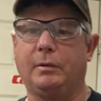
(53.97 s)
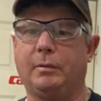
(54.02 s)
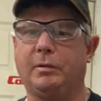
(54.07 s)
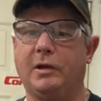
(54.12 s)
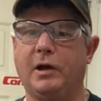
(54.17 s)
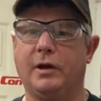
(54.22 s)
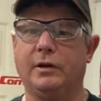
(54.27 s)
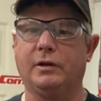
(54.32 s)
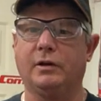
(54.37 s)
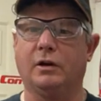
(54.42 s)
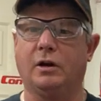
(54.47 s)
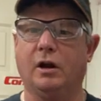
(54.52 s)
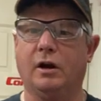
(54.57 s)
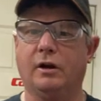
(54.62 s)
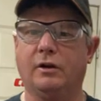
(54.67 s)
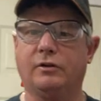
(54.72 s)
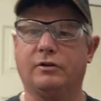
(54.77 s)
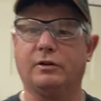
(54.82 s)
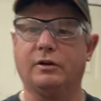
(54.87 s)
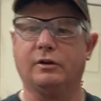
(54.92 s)
to be planting their
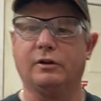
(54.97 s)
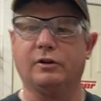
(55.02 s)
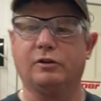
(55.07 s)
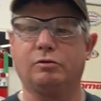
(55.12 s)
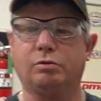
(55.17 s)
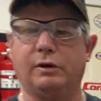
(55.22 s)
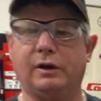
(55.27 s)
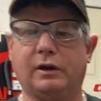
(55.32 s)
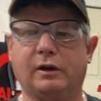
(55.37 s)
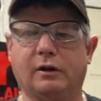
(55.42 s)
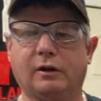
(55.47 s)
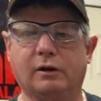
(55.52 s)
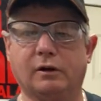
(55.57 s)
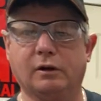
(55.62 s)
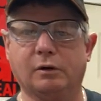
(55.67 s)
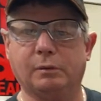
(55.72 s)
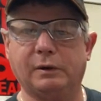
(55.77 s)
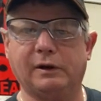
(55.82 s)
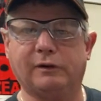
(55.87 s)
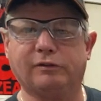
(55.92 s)
gardens till this weekend
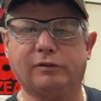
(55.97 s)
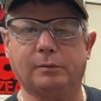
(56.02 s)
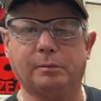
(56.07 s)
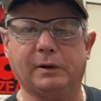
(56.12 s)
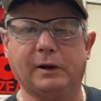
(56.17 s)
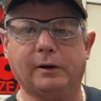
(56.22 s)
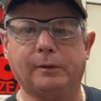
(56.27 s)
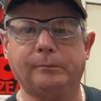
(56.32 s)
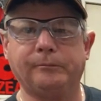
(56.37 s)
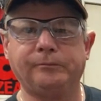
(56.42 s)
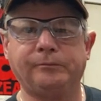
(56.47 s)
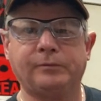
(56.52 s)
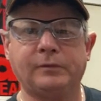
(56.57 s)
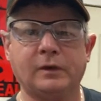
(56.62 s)
or a week from now.